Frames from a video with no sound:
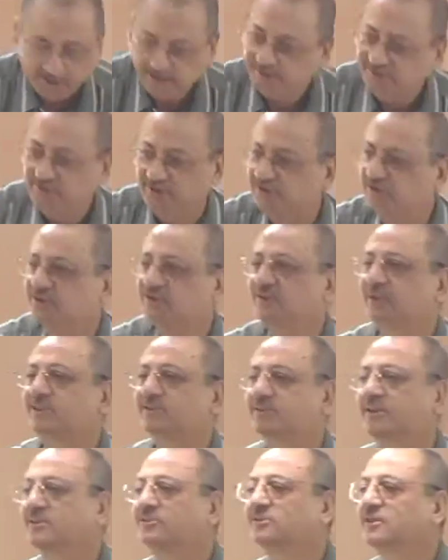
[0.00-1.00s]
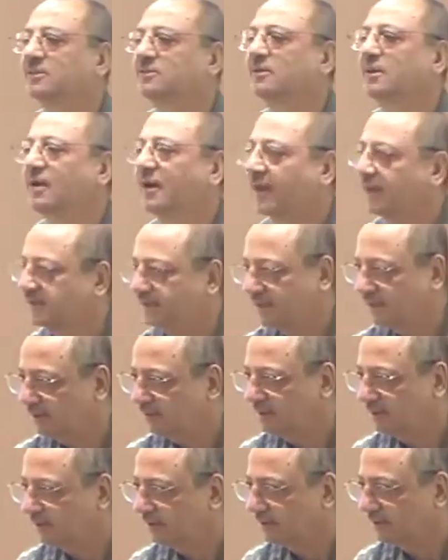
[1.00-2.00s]
This is just a general idea,
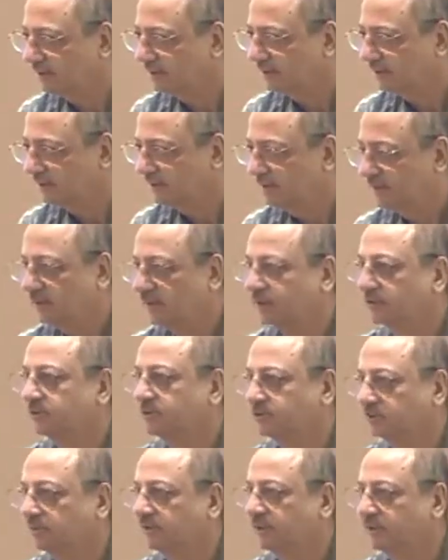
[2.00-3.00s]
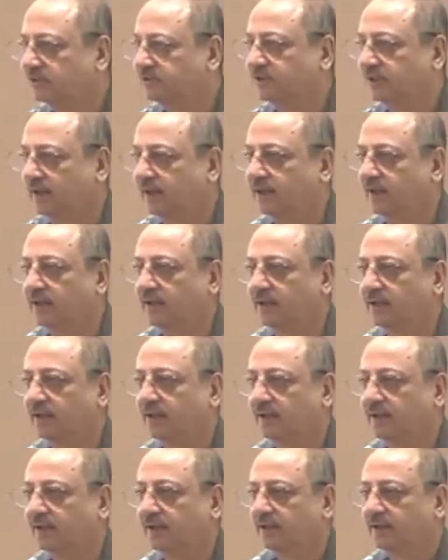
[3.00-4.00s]
brother. You will, inshallah,
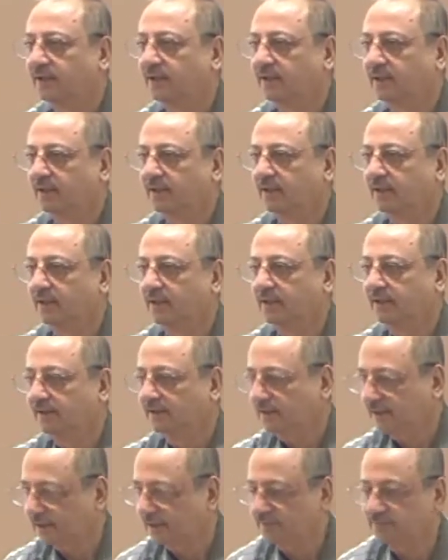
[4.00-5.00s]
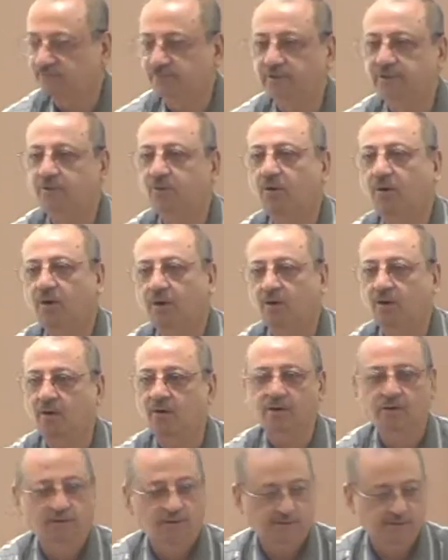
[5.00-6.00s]
as we go
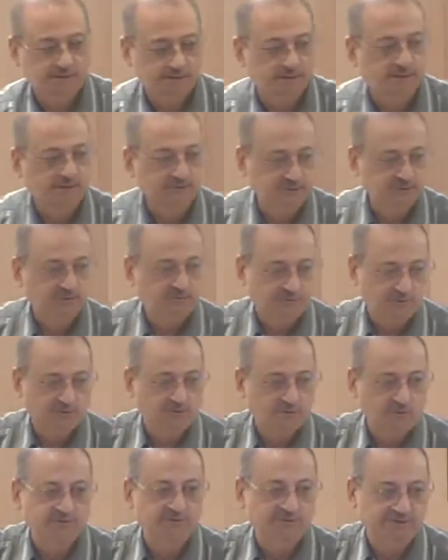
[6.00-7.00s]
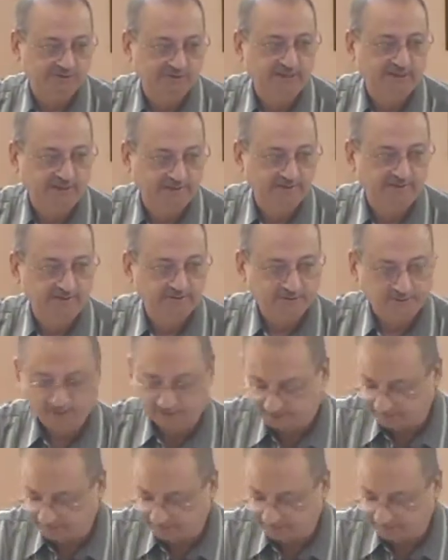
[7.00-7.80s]
along, you will notice that, inshallah.